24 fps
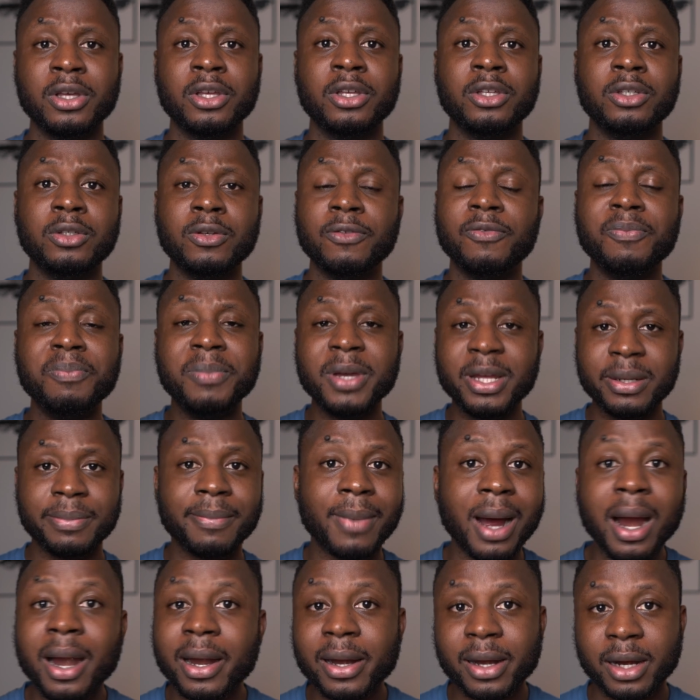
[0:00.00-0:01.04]
You've made
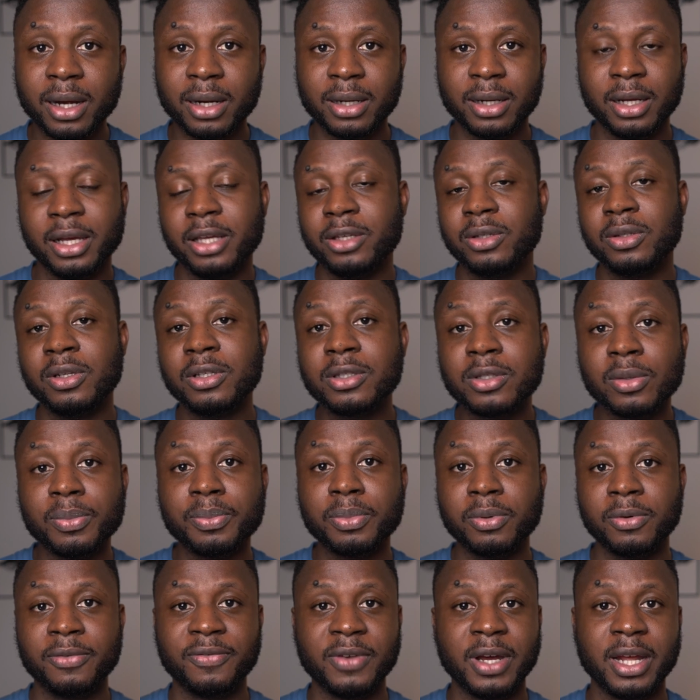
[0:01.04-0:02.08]
mark, and you need to
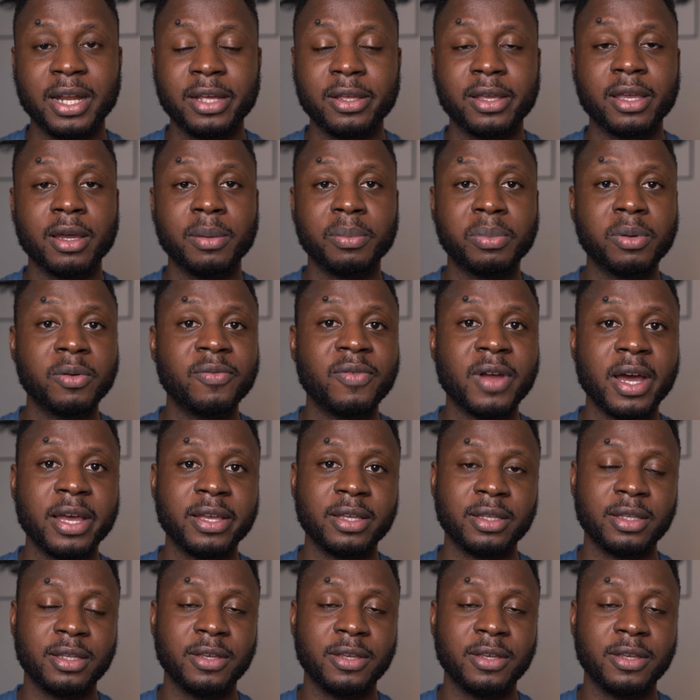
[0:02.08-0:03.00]
prove that. And you can prove that.